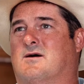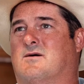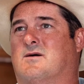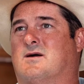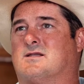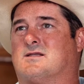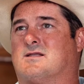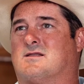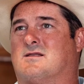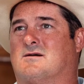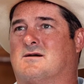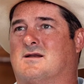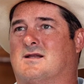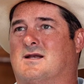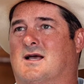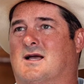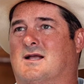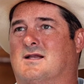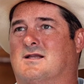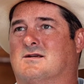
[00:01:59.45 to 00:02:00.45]
was
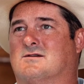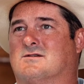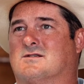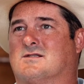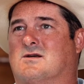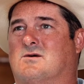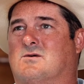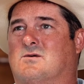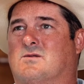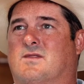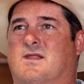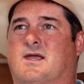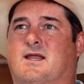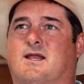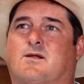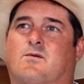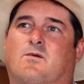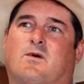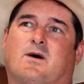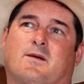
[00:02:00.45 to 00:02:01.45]
39 years old, and they
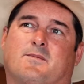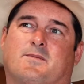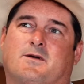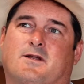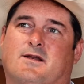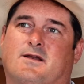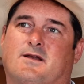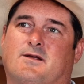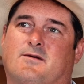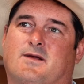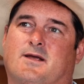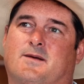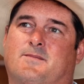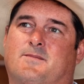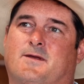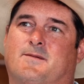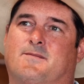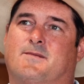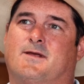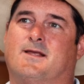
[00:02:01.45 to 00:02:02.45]
didn't want to put a new hip
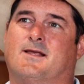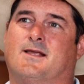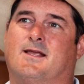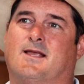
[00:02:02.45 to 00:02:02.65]
in me.